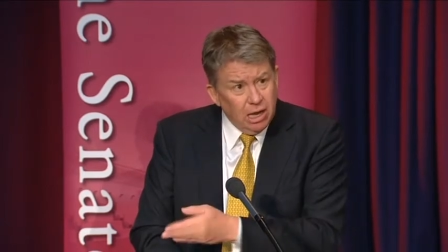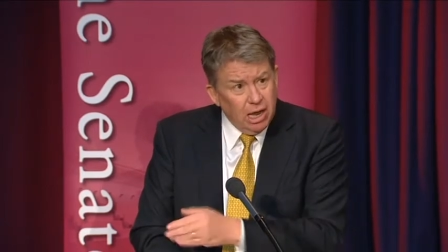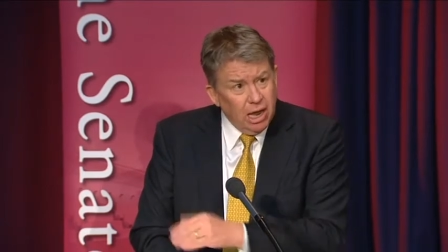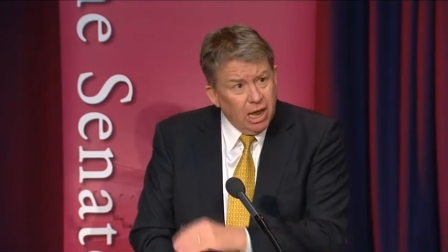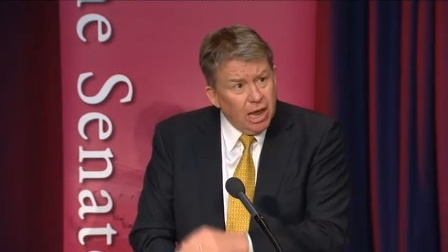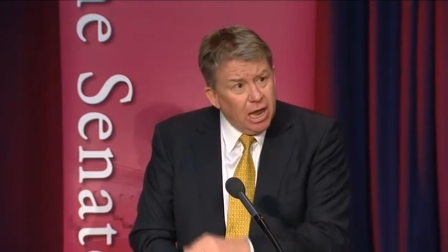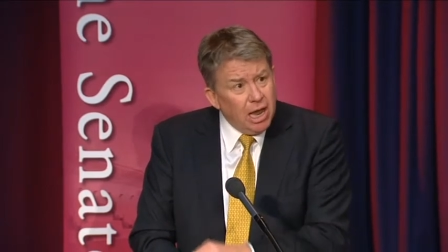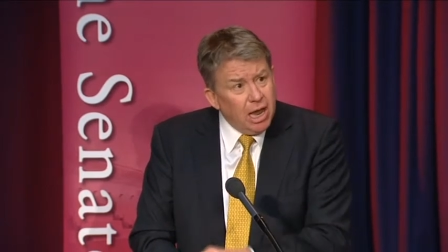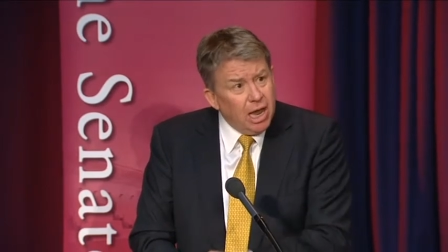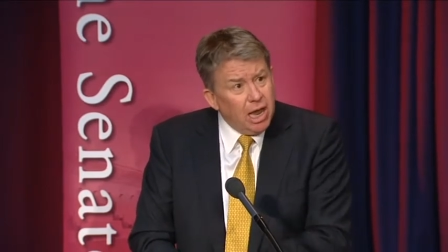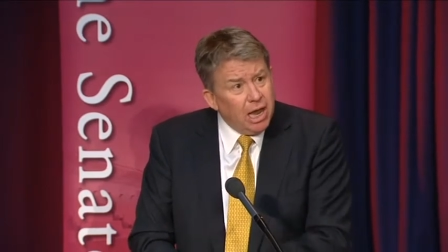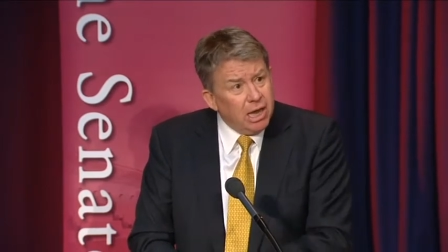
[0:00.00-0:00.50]

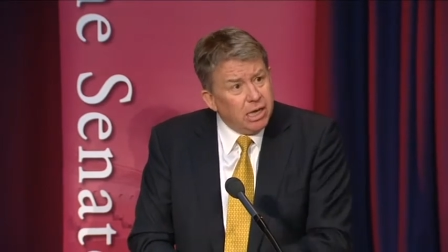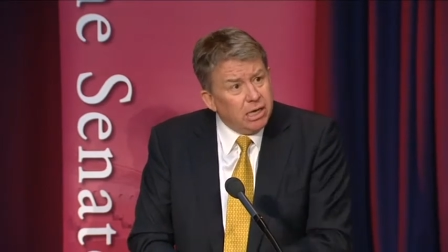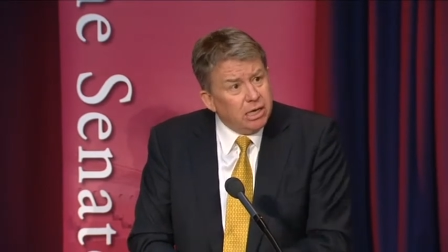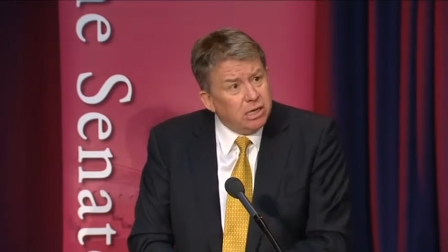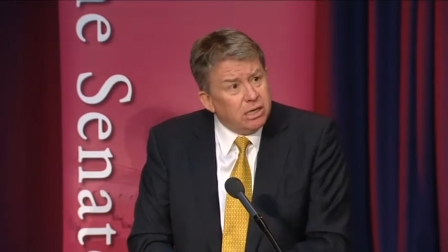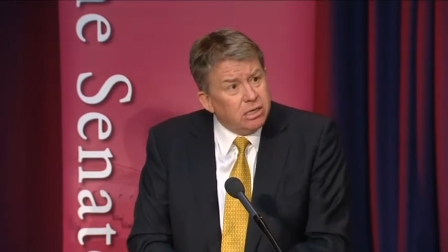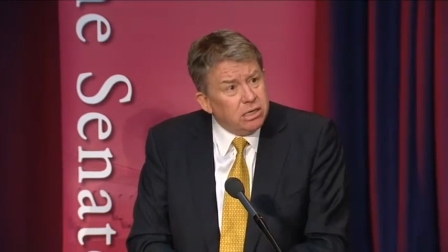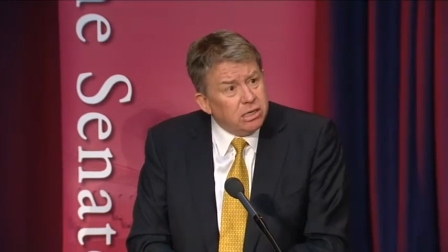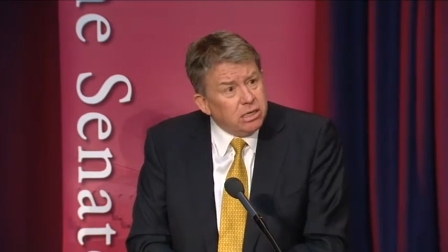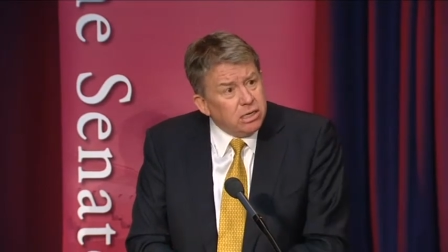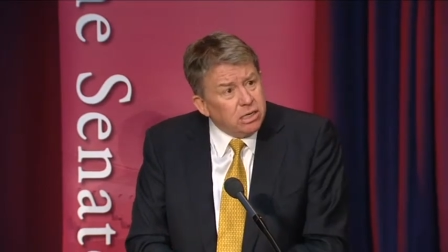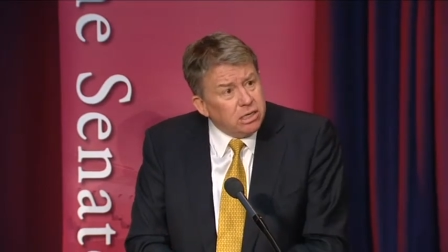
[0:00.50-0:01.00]

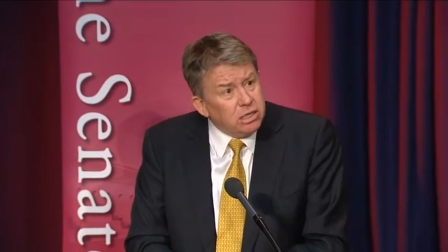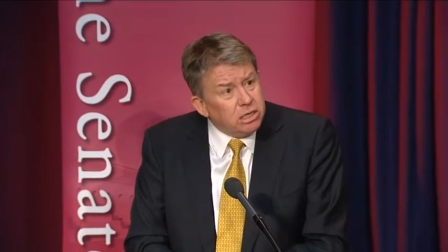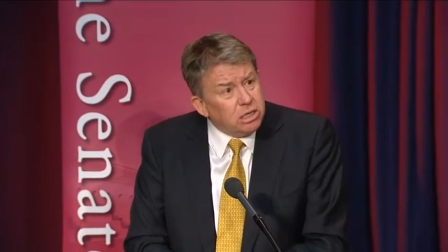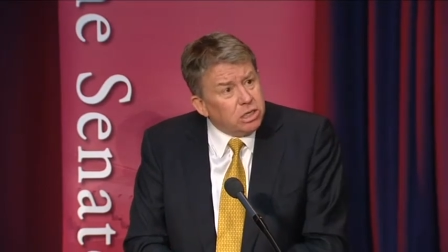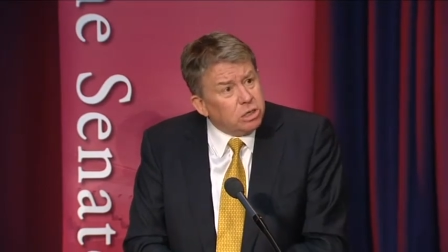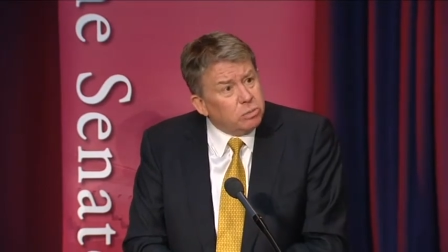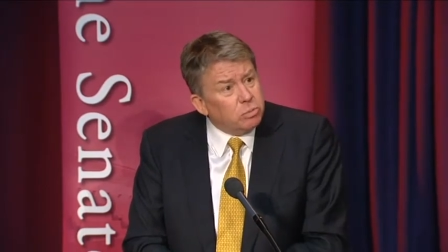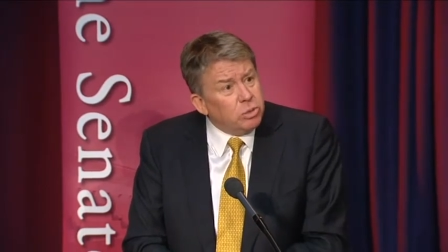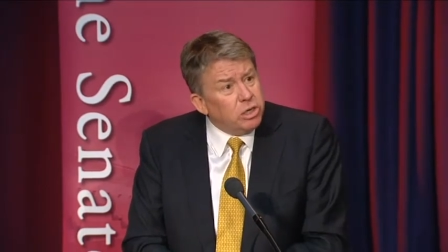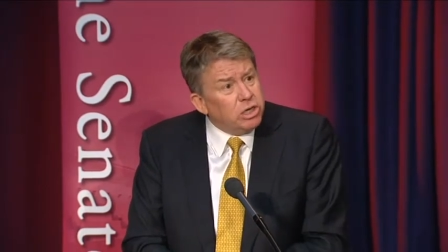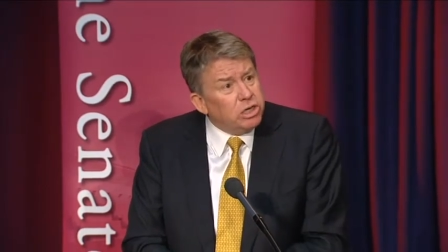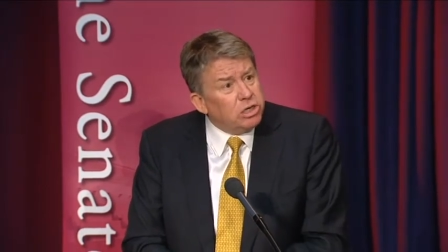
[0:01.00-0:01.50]
And in the
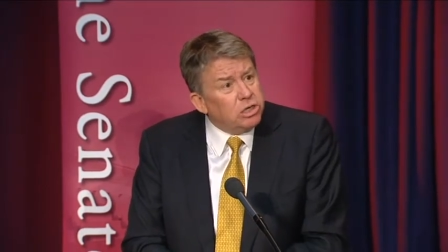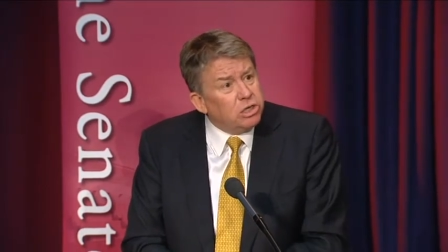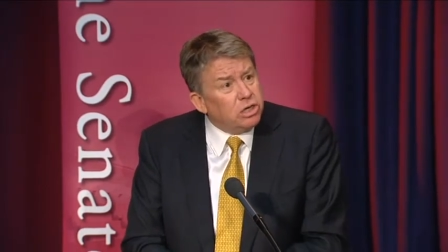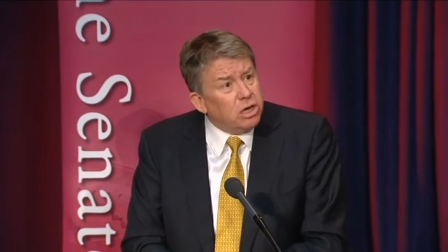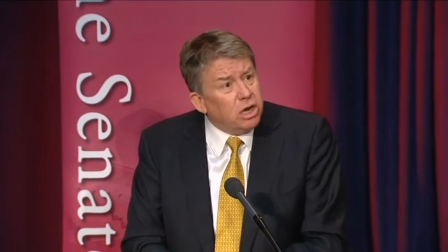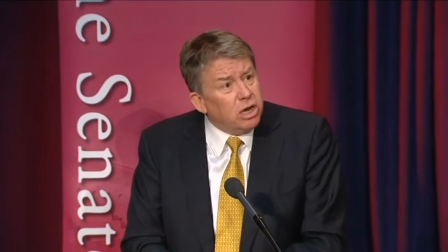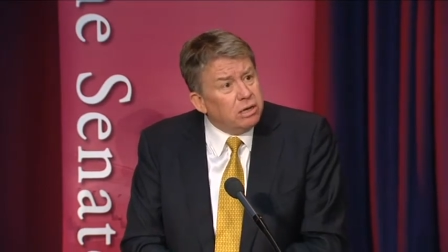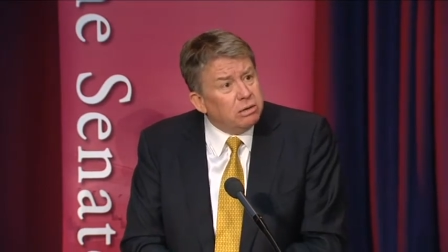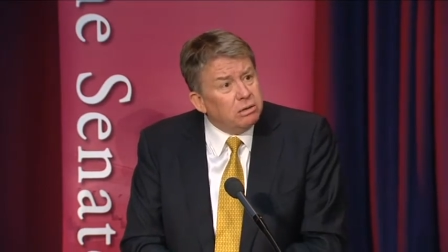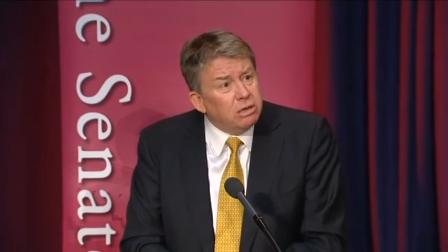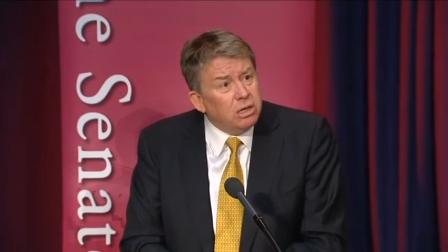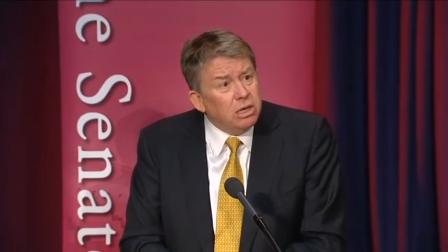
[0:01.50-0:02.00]
speech,
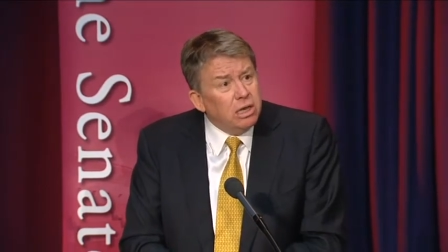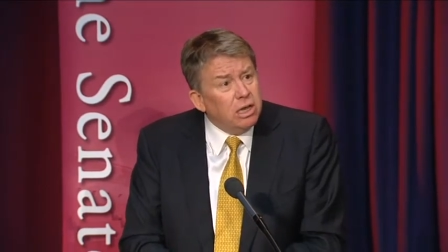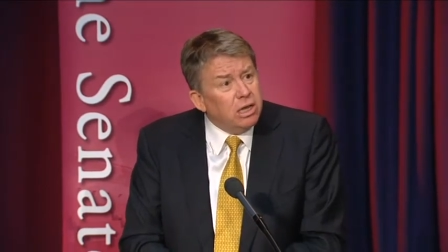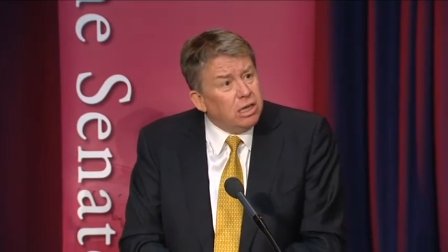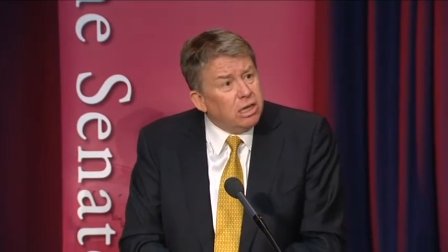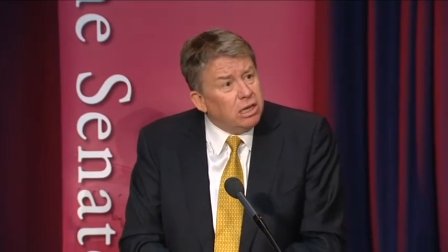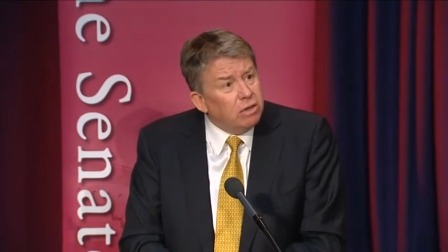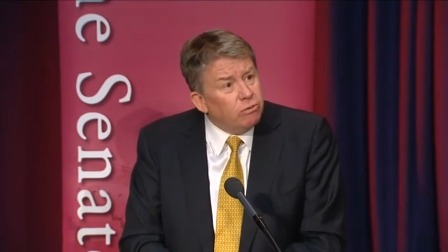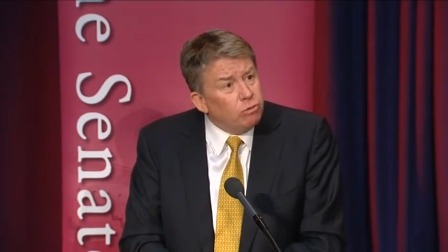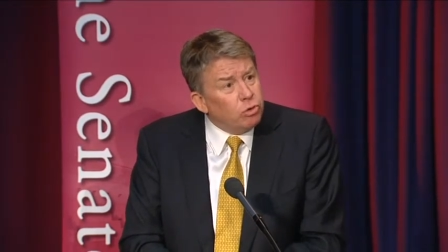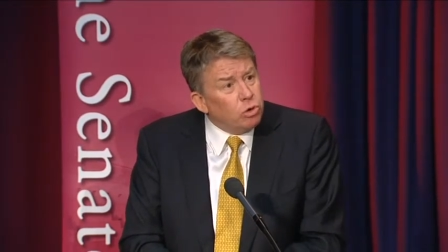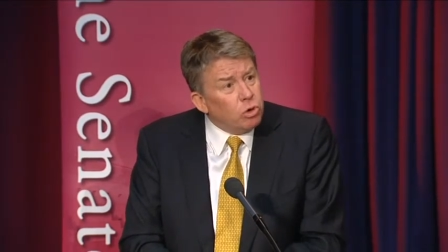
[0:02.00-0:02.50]
I
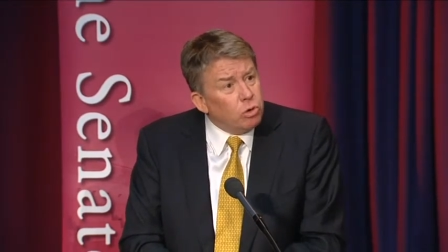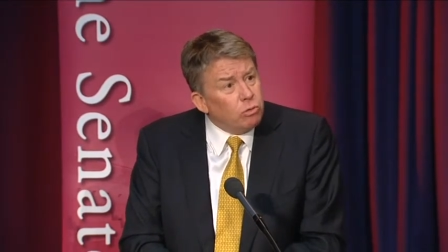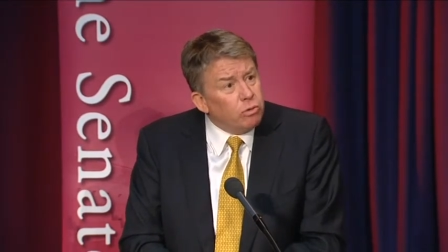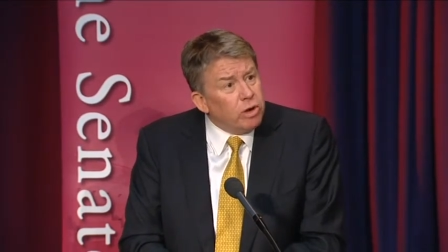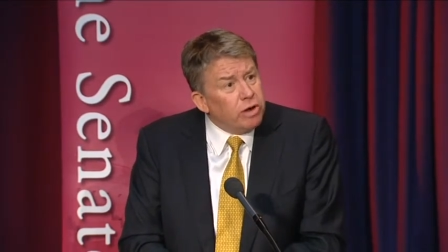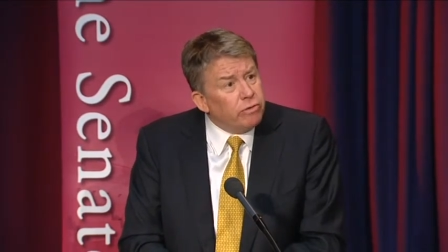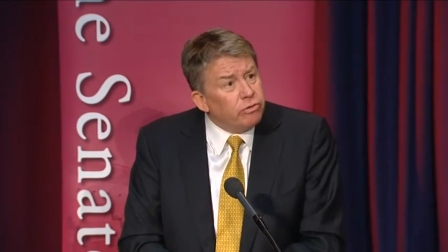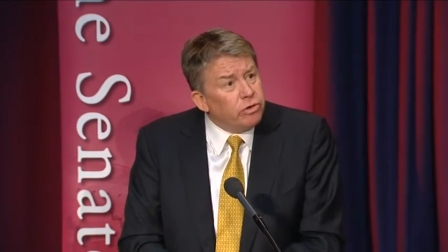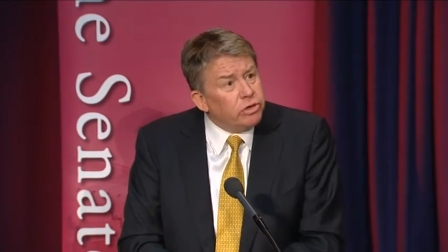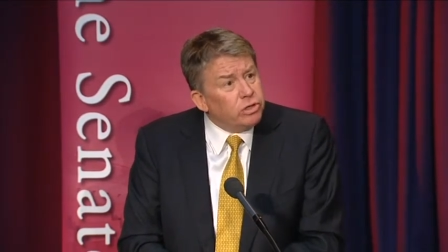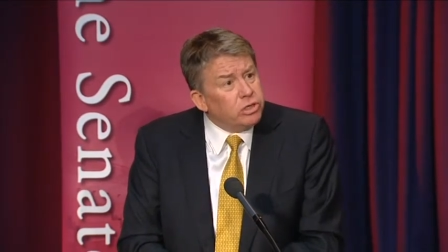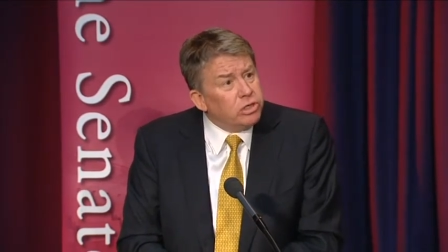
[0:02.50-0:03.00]
give you a
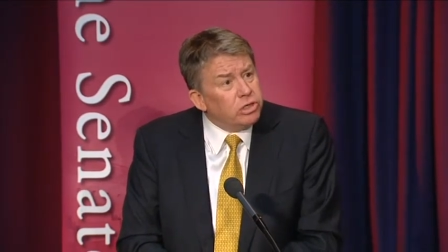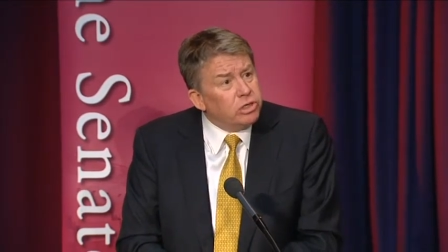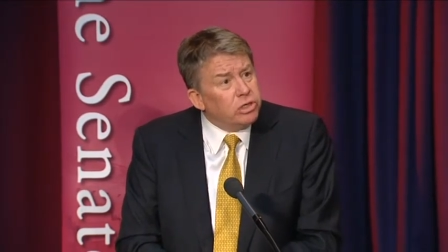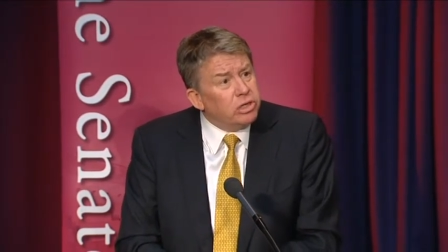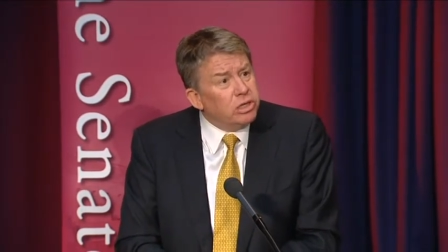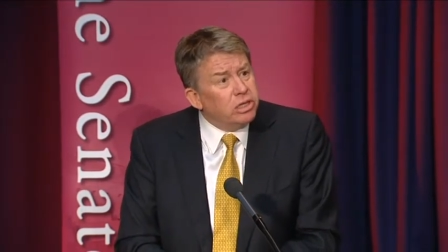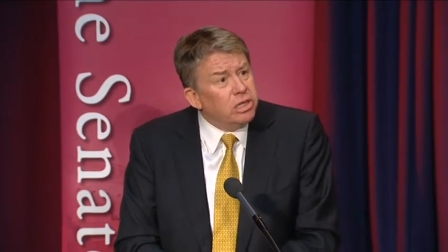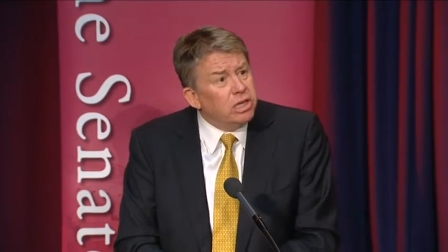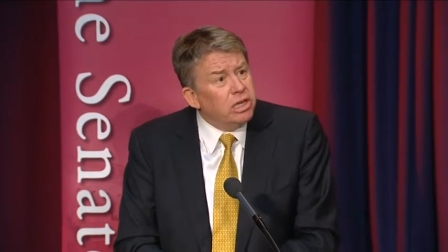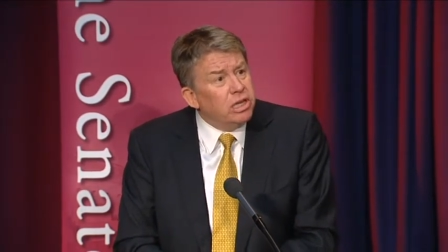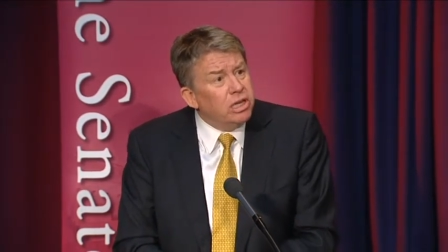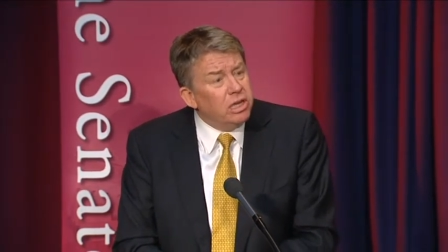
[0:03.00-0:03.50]
reference
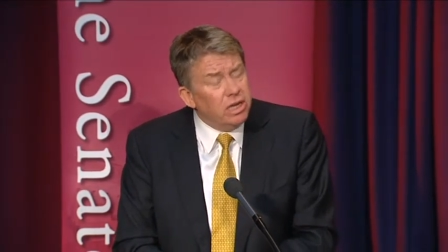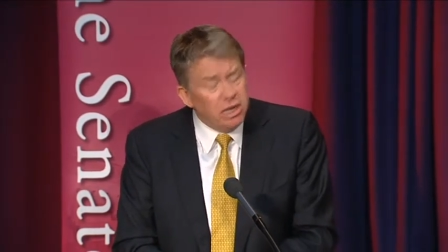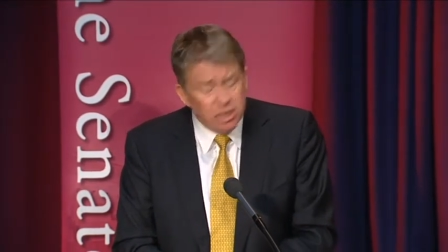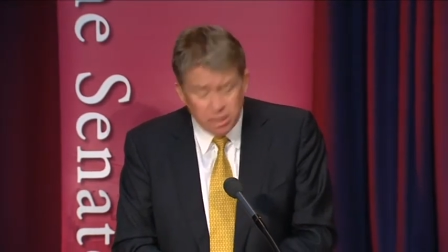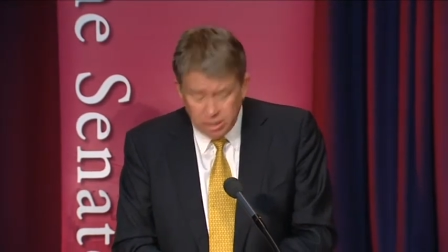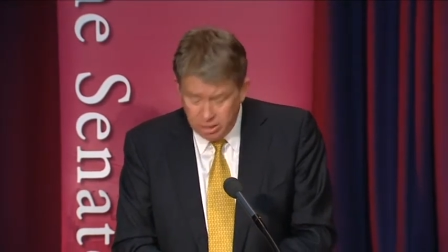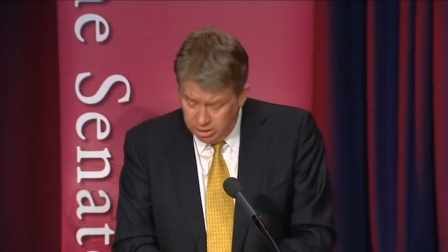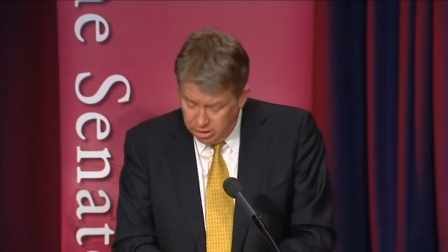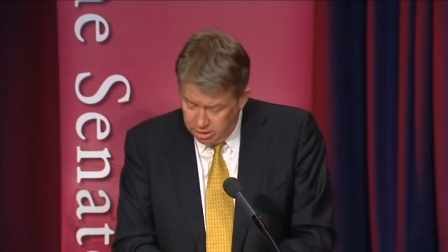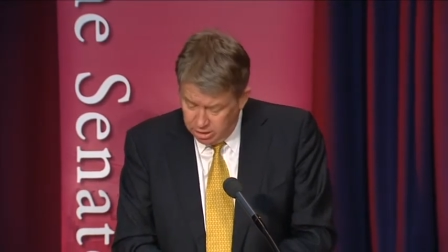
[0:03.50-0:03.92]
to the